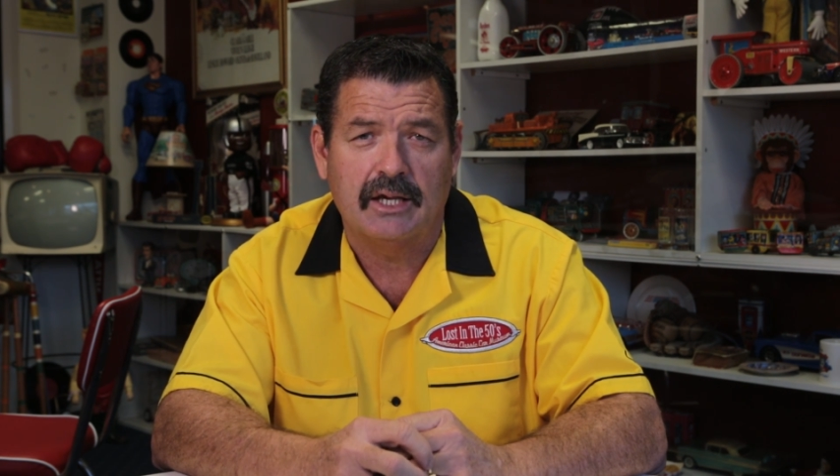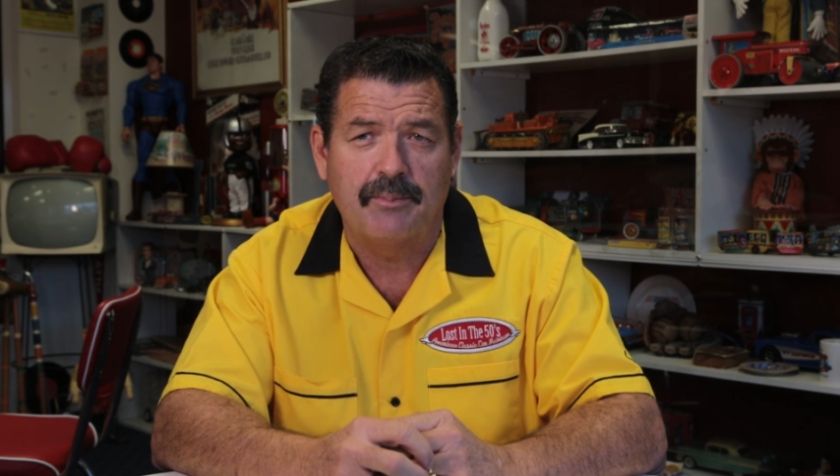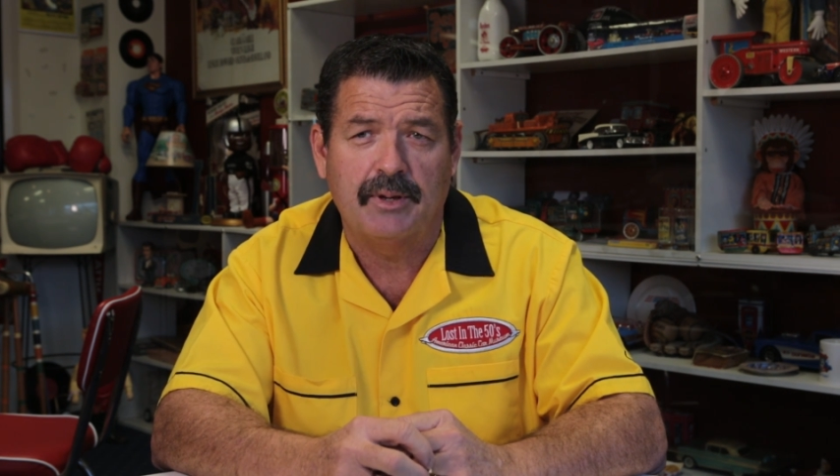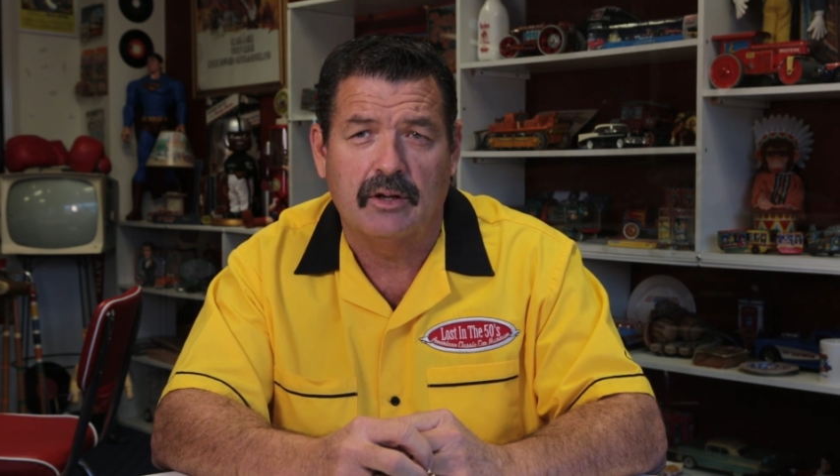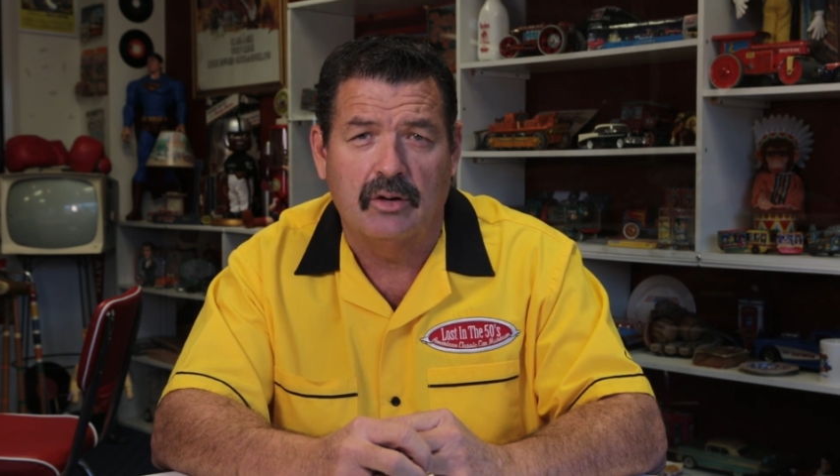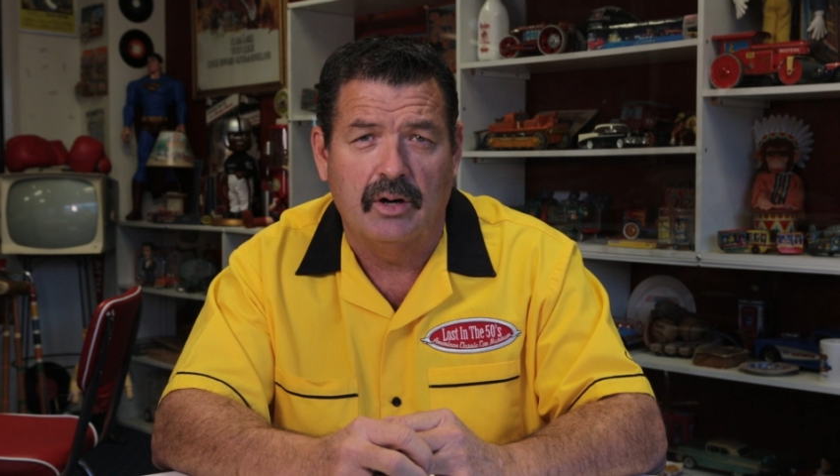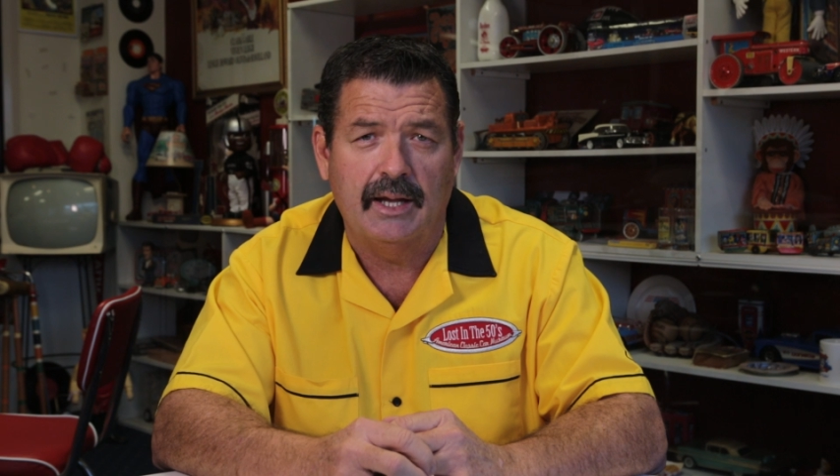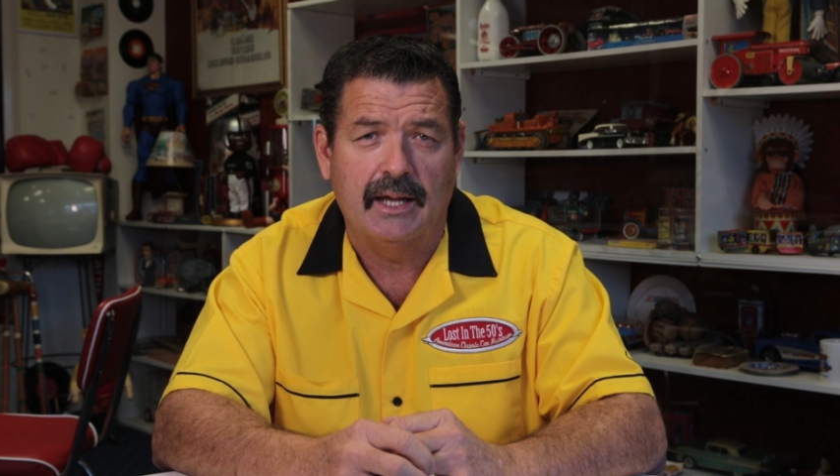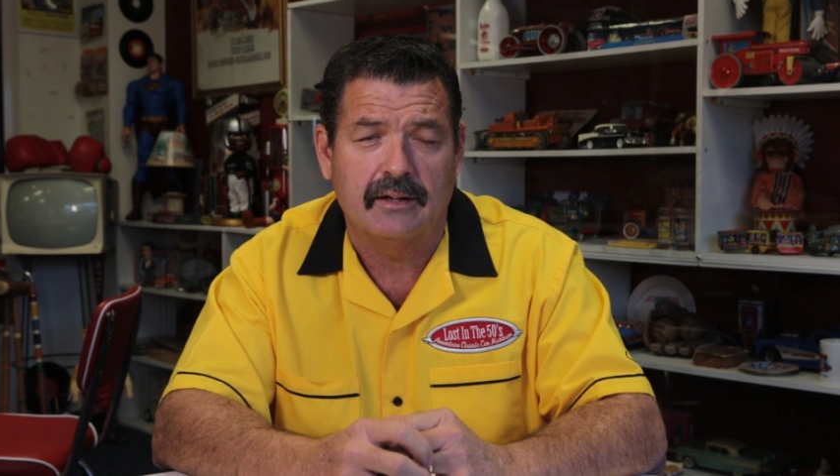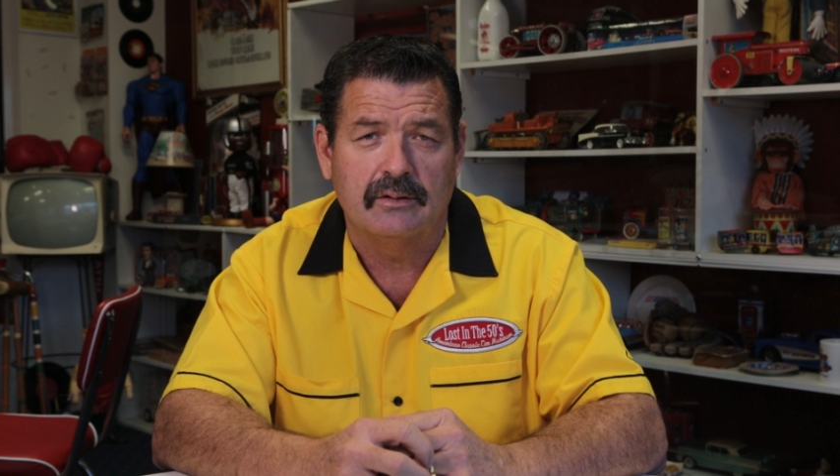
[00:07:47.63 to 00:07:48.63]
keeping an
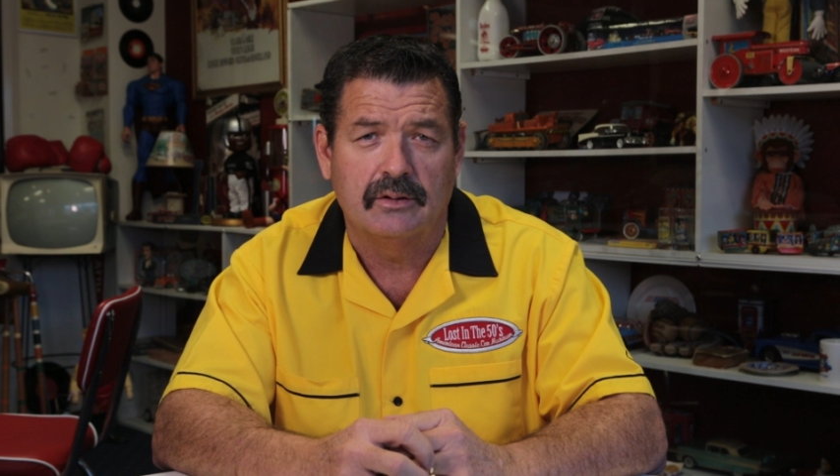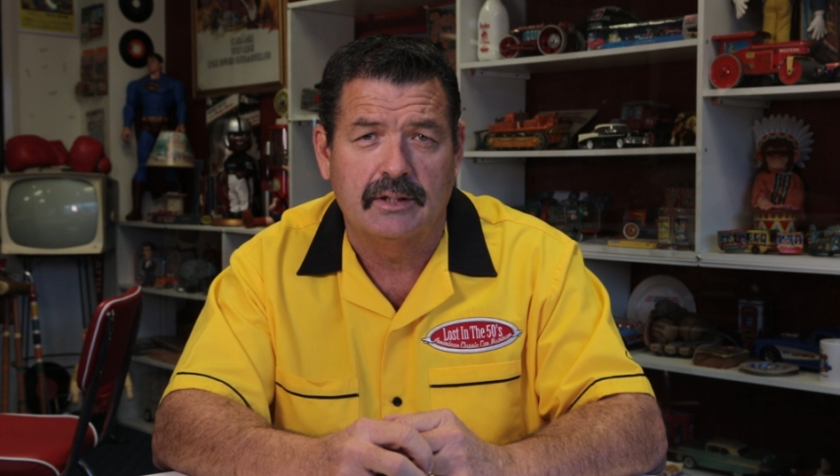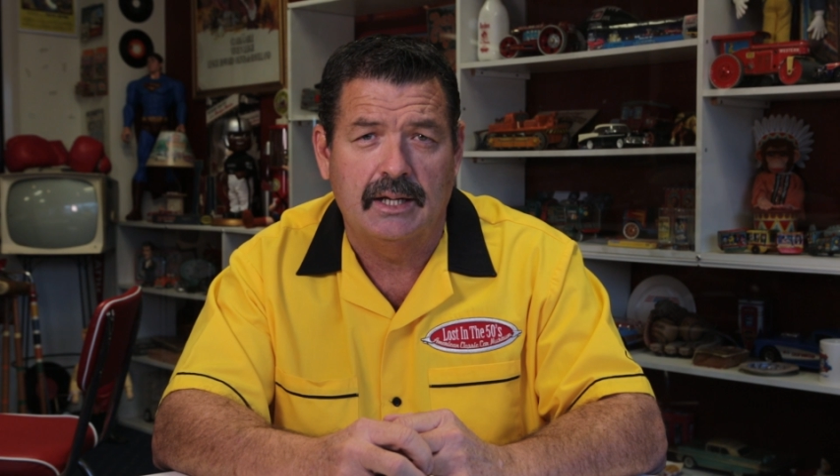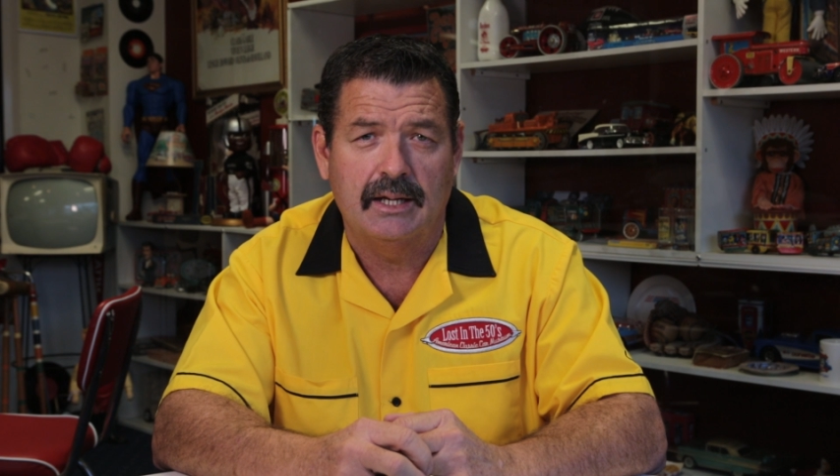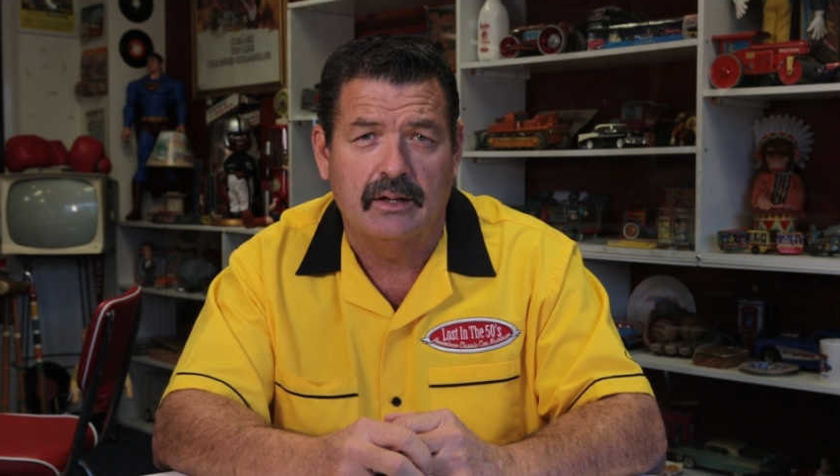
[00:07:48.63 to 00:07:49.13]
eye out on